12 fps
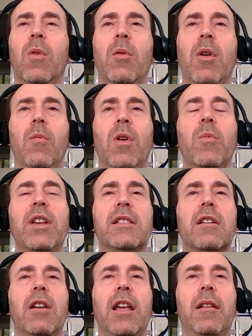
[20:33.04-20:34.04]
Well, when we
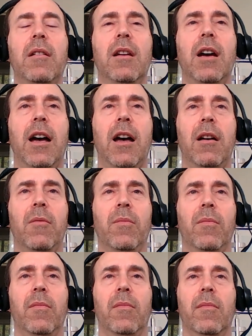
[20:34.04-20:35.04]
started
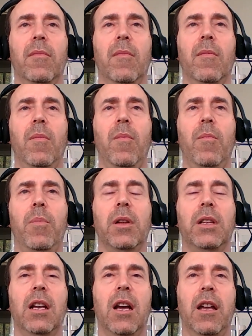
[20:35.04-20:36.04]

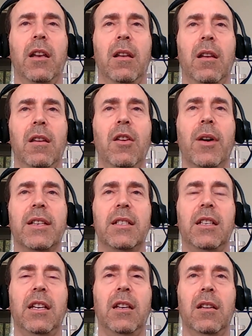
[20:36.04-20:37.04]
building on
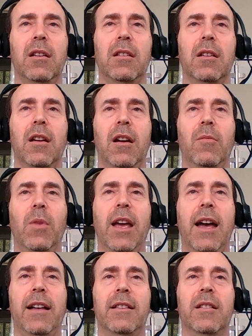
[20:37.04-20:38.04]
USD, we
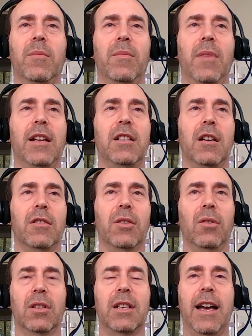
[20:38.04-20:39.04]
had some engineers
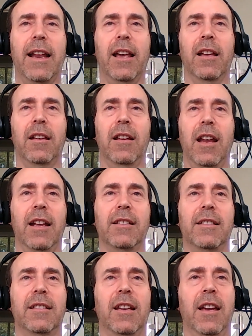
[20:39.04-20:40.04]
who looked at it
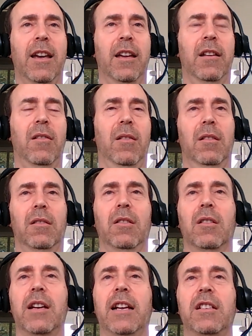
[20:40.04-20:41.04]
and said,
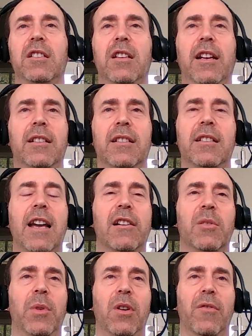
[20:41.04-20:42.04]
look, I just changed this
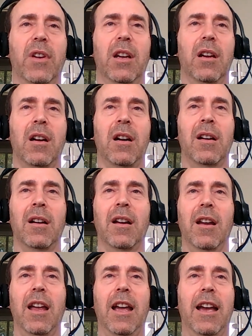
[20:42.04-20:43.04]
attribute over here,
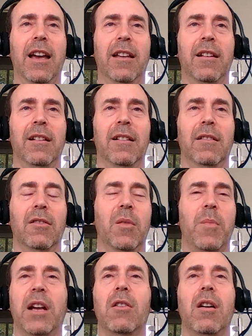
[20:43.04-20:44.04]
and
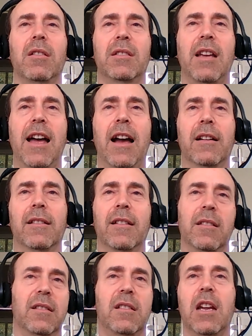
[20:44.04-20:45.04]
look at my call stack.
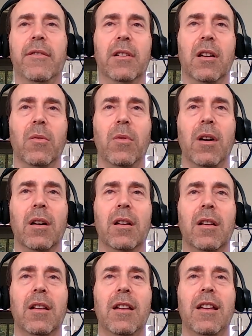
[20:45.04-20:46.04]
This is never going to work.